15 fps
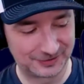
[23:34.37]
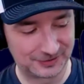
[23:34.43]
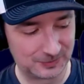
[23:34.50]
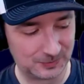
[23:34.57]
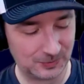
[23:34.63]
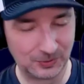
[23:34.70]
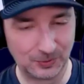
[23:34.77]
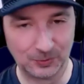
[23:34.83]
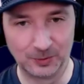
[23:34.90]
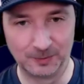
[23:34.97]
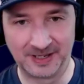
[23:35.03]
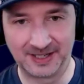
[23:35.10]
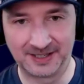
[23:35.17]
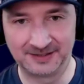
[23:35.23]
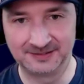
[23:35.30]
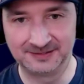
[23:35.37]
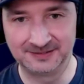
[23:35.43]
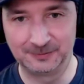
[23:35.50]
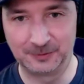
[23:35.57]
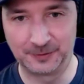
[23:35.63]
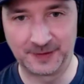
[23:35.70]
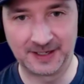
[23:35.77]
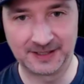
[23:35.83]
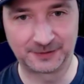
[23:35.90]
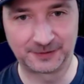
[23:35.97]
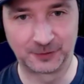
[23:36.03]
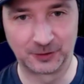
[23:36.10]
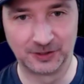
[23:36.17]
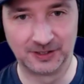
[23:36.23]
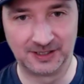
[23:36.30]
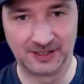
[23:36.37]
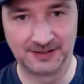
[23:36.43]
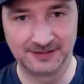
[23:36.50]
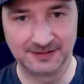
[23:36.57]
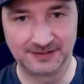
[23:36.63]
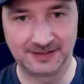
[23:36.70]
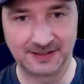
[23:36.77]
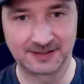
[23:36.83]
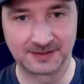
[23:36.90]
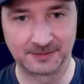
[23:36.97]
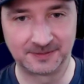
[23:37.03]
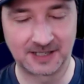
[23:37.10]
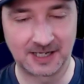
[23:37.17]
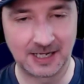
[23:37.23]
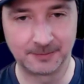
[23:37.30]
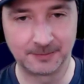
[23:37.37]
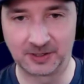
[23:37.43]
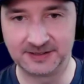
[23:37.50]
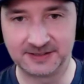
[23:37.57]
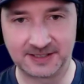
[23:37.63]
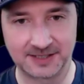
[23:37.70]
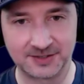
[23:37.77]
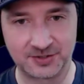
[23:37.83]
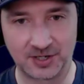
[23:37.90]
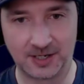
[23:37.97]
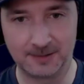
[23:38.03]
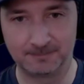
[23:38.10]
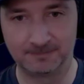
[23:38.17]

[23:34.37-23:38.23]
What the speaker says: Well, cool, man. Well, thanks for taking some time. Great to catch up.